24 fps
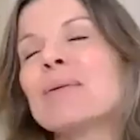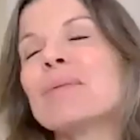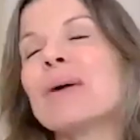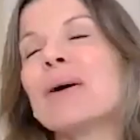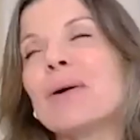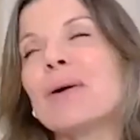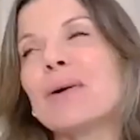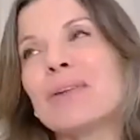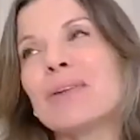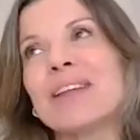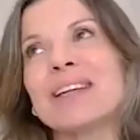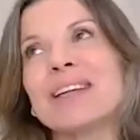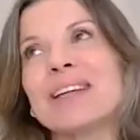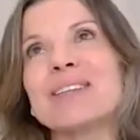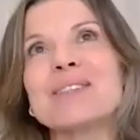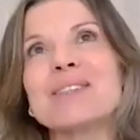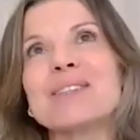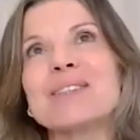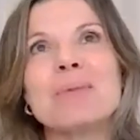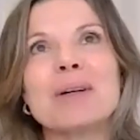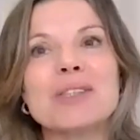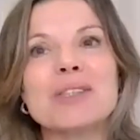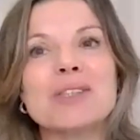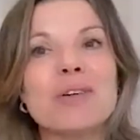Oh, thanks
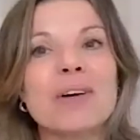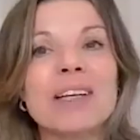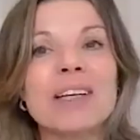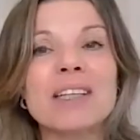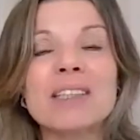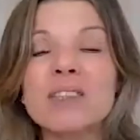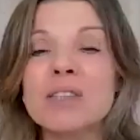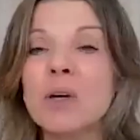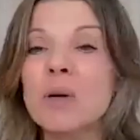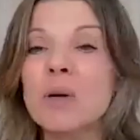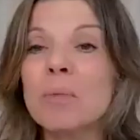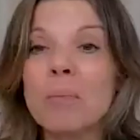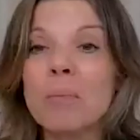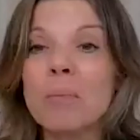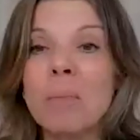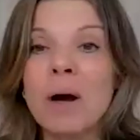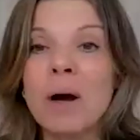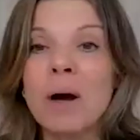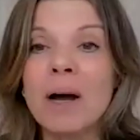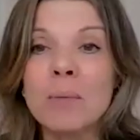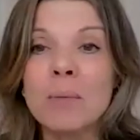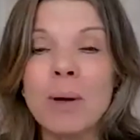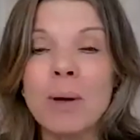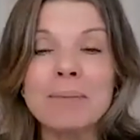so much, Craig. So
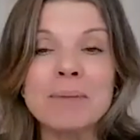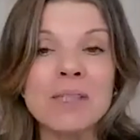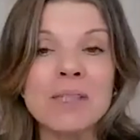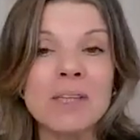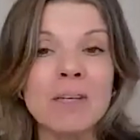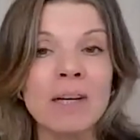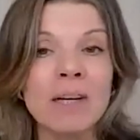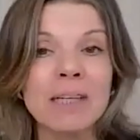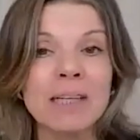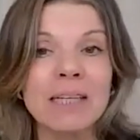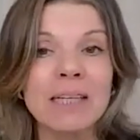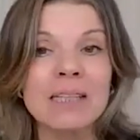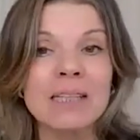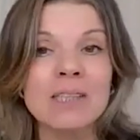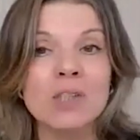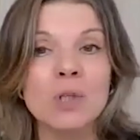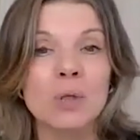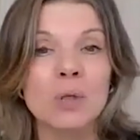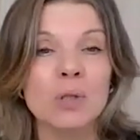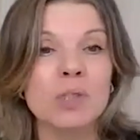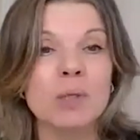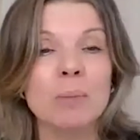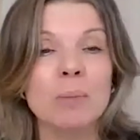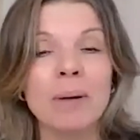my website is
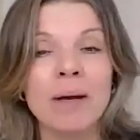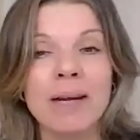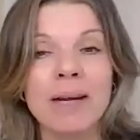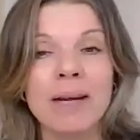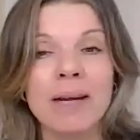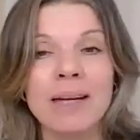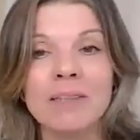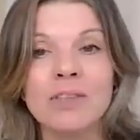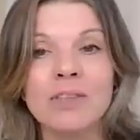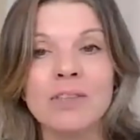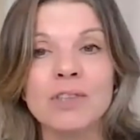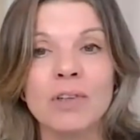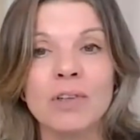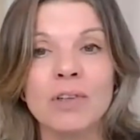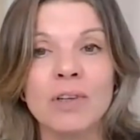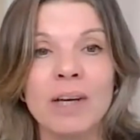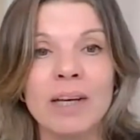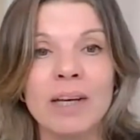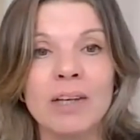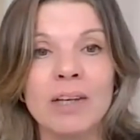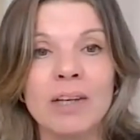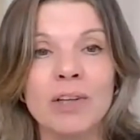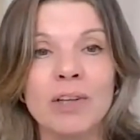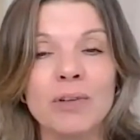
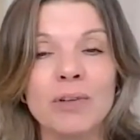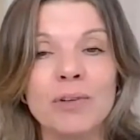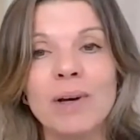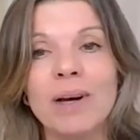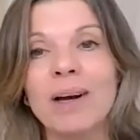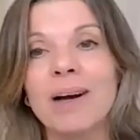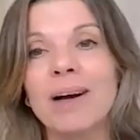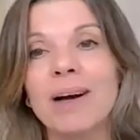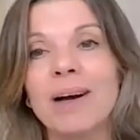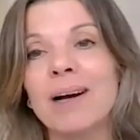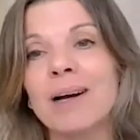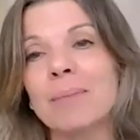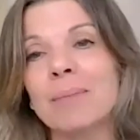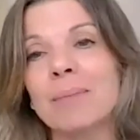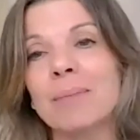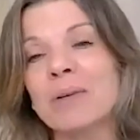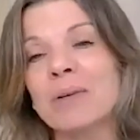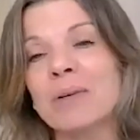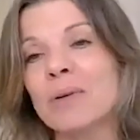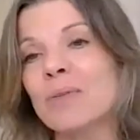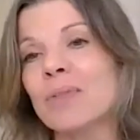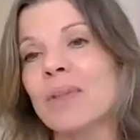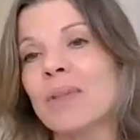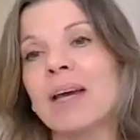drpaige.au,
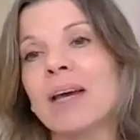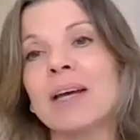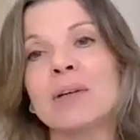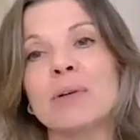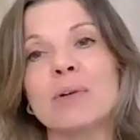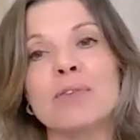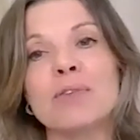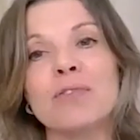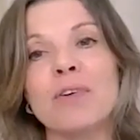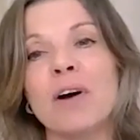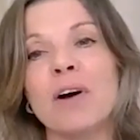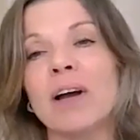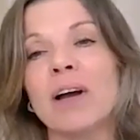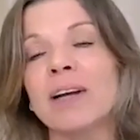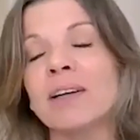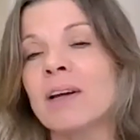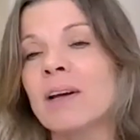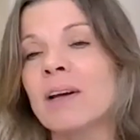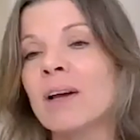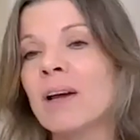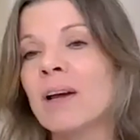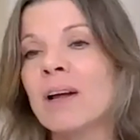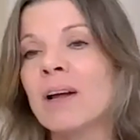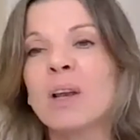and on there you'll find
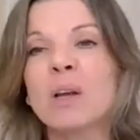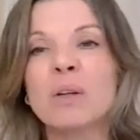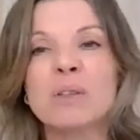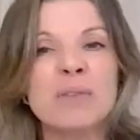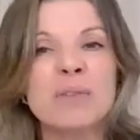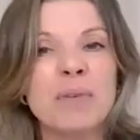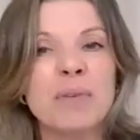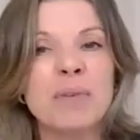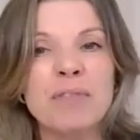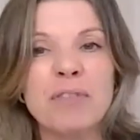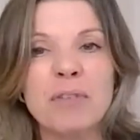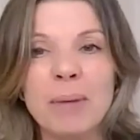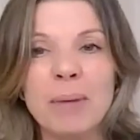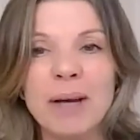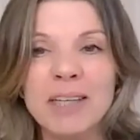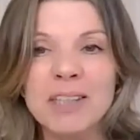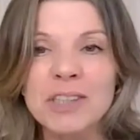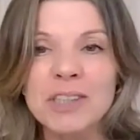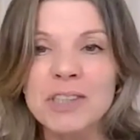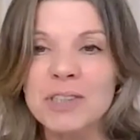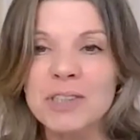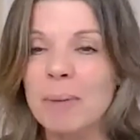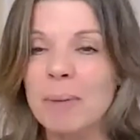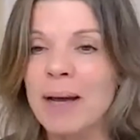lots of
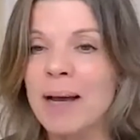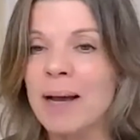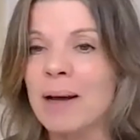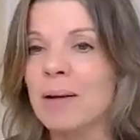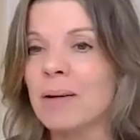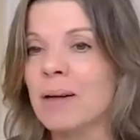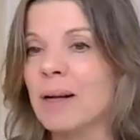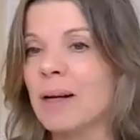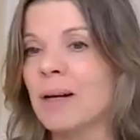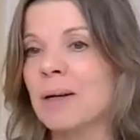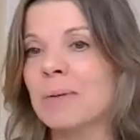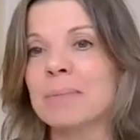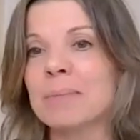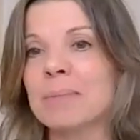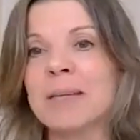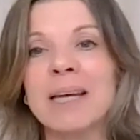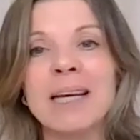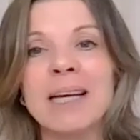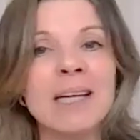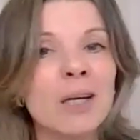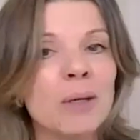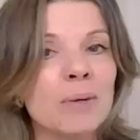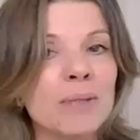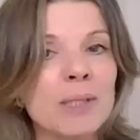information about
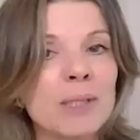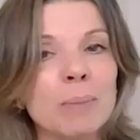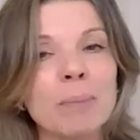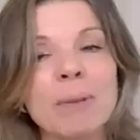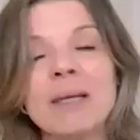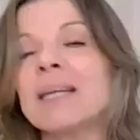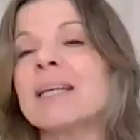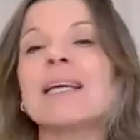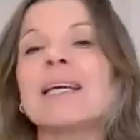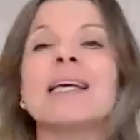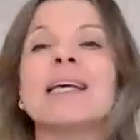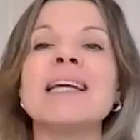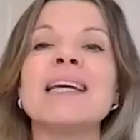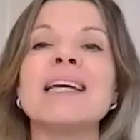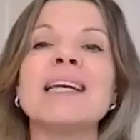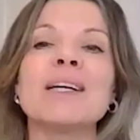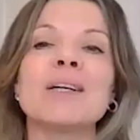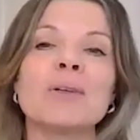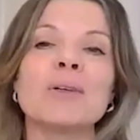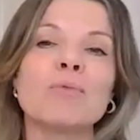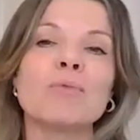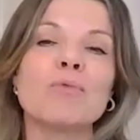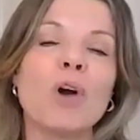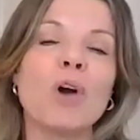keynote speaking
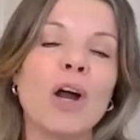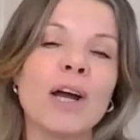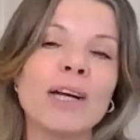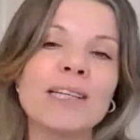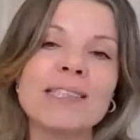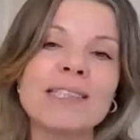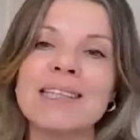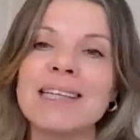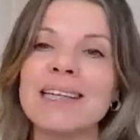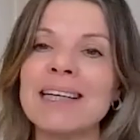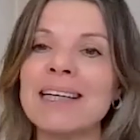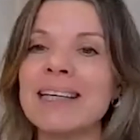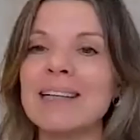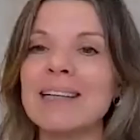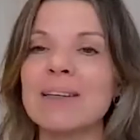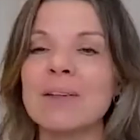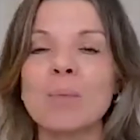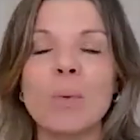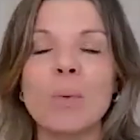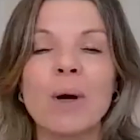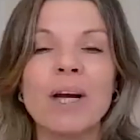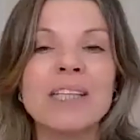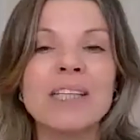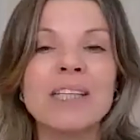and writing
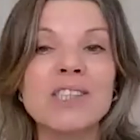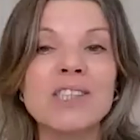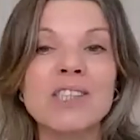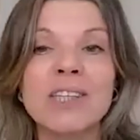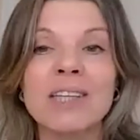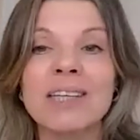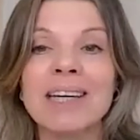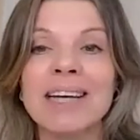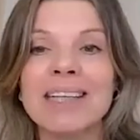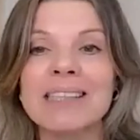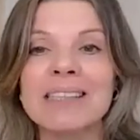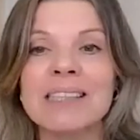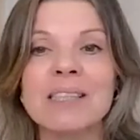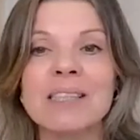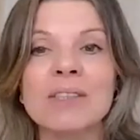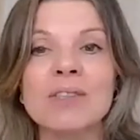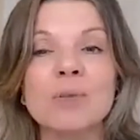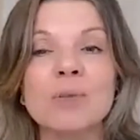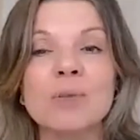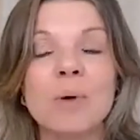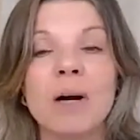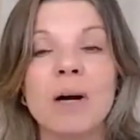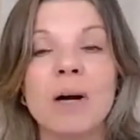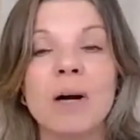and ways to connect
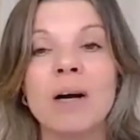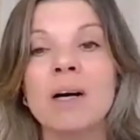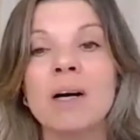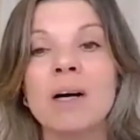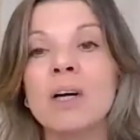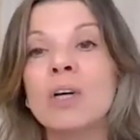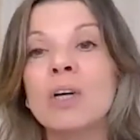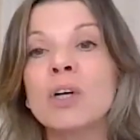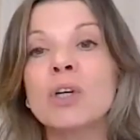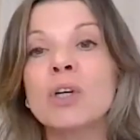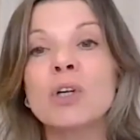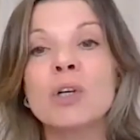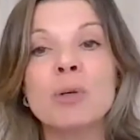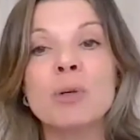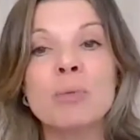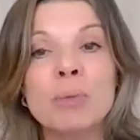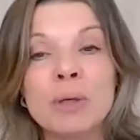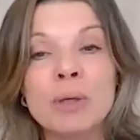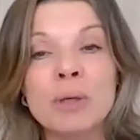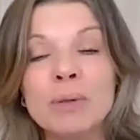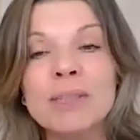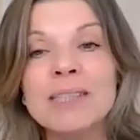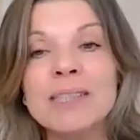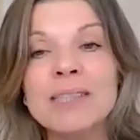into our
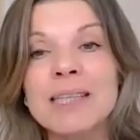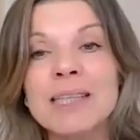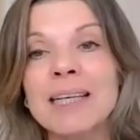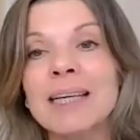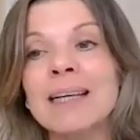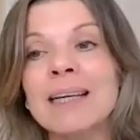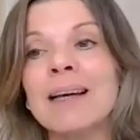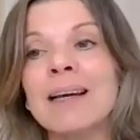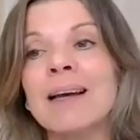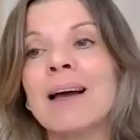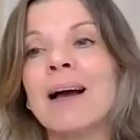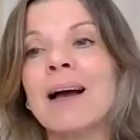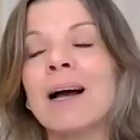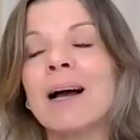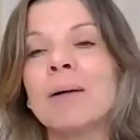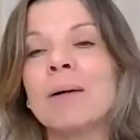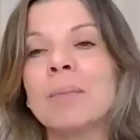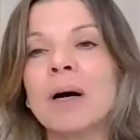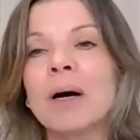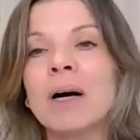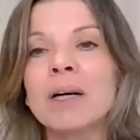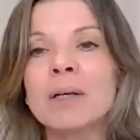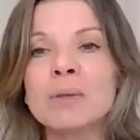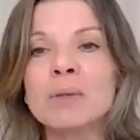community.
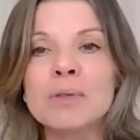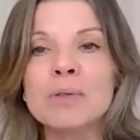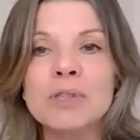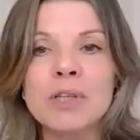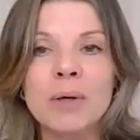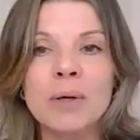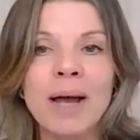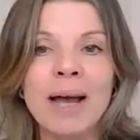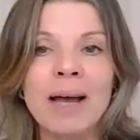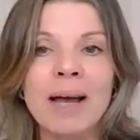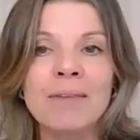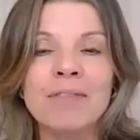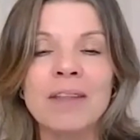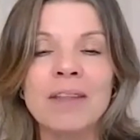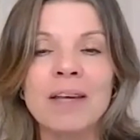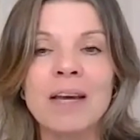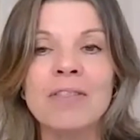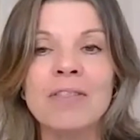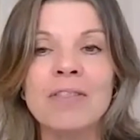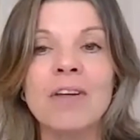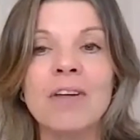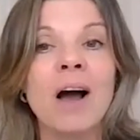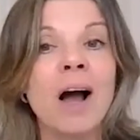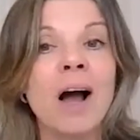I also have
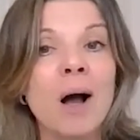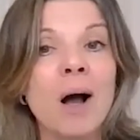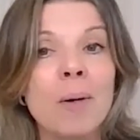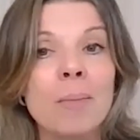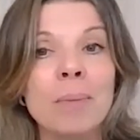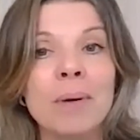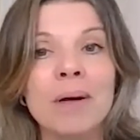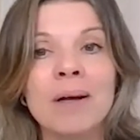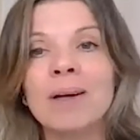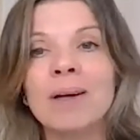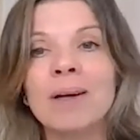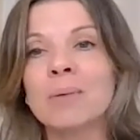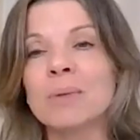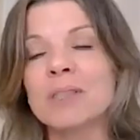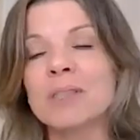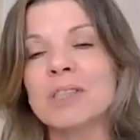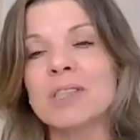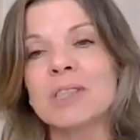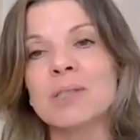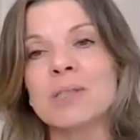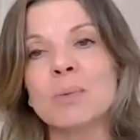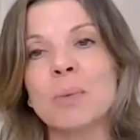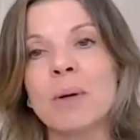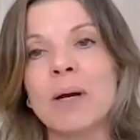there the hub,
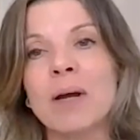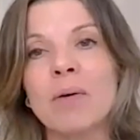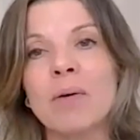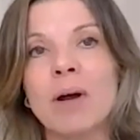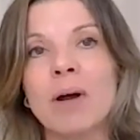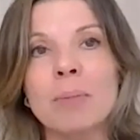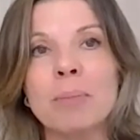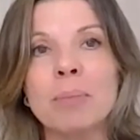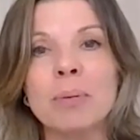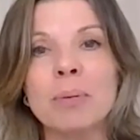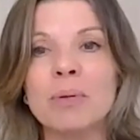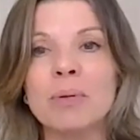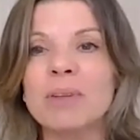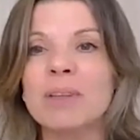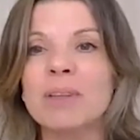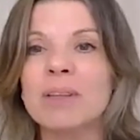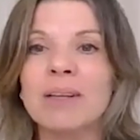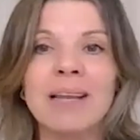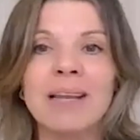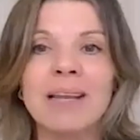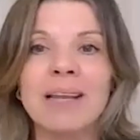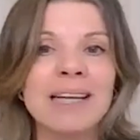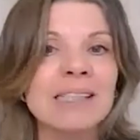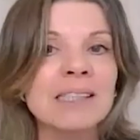which is where I put
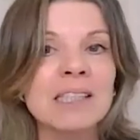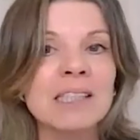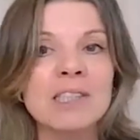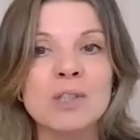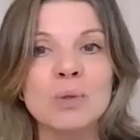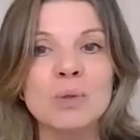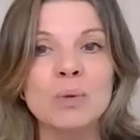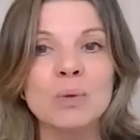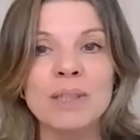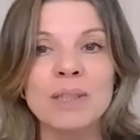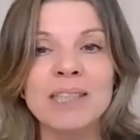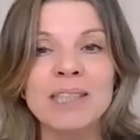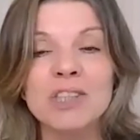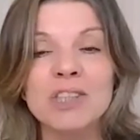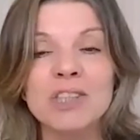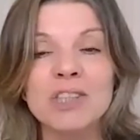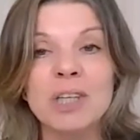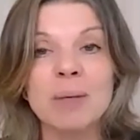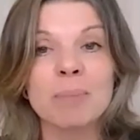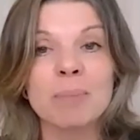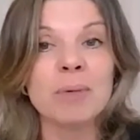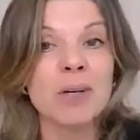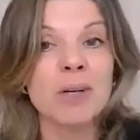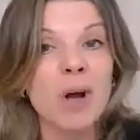the latest thought
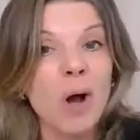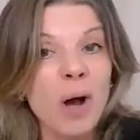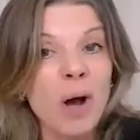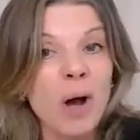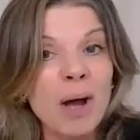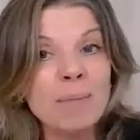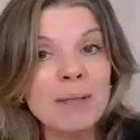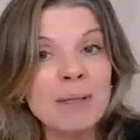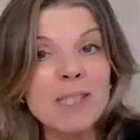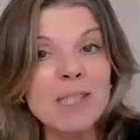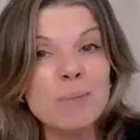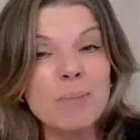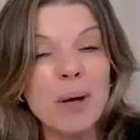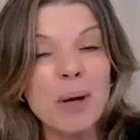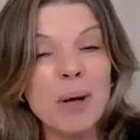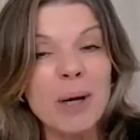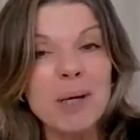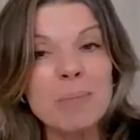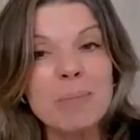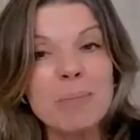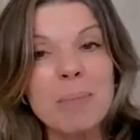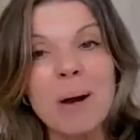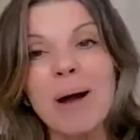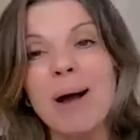leadership that I'm
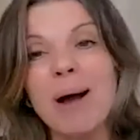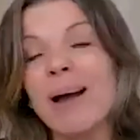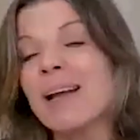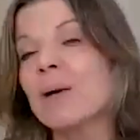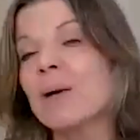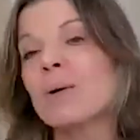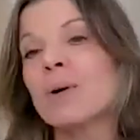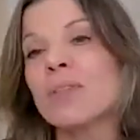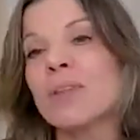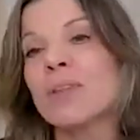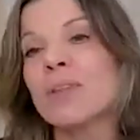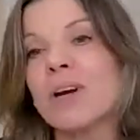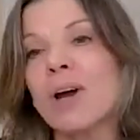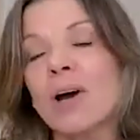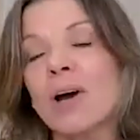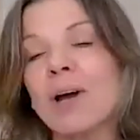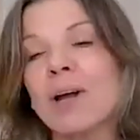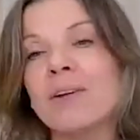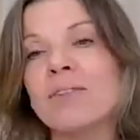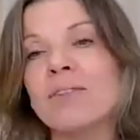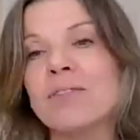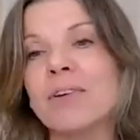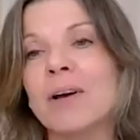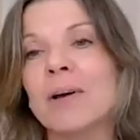inspired by or that
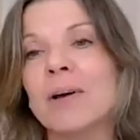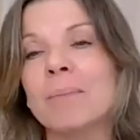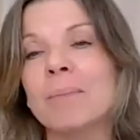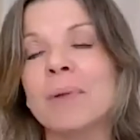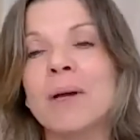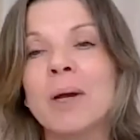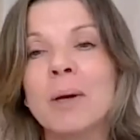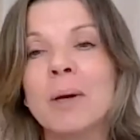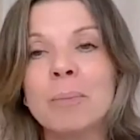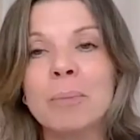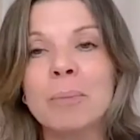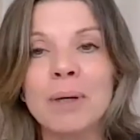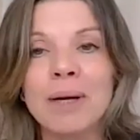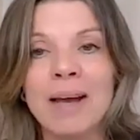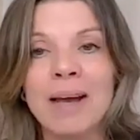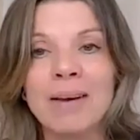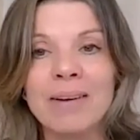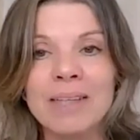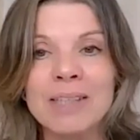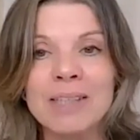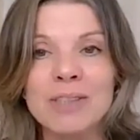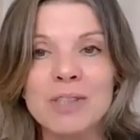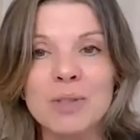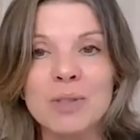I've put
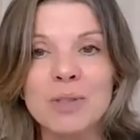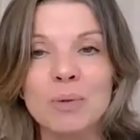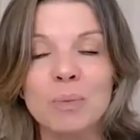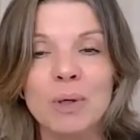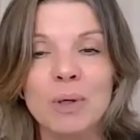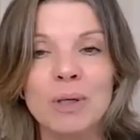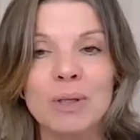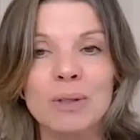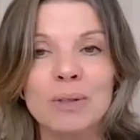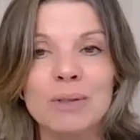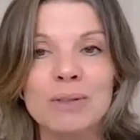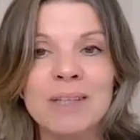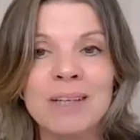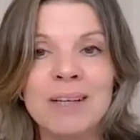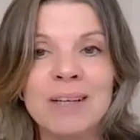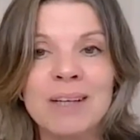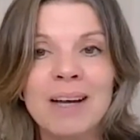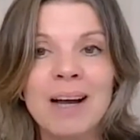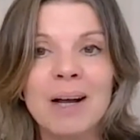out into the world.